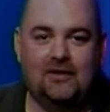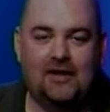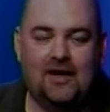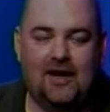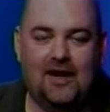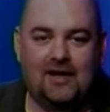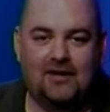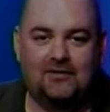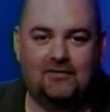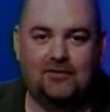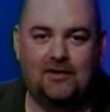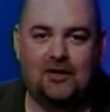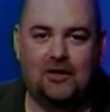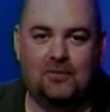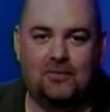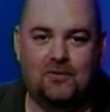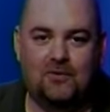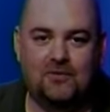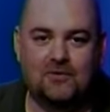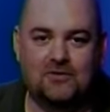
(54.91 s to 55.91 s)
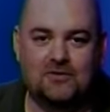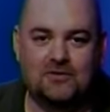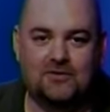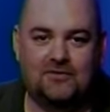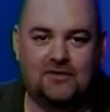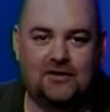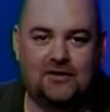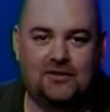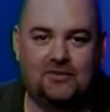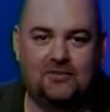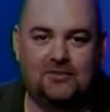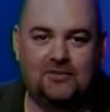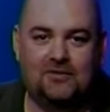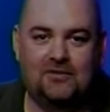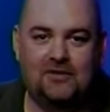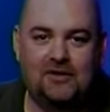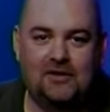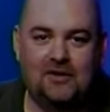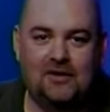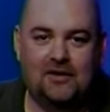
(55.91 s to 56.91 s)
and the video portion is
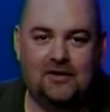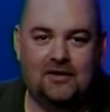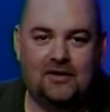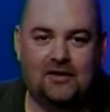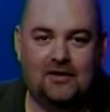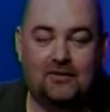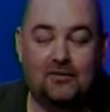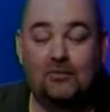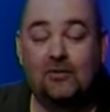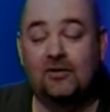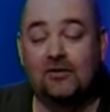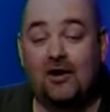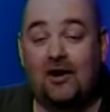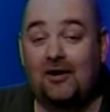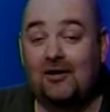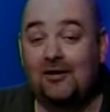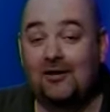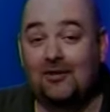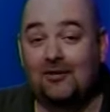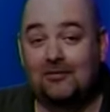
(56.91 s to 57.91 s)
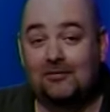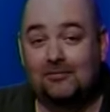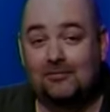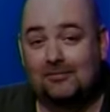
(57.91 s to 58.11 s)
available uh, with audio.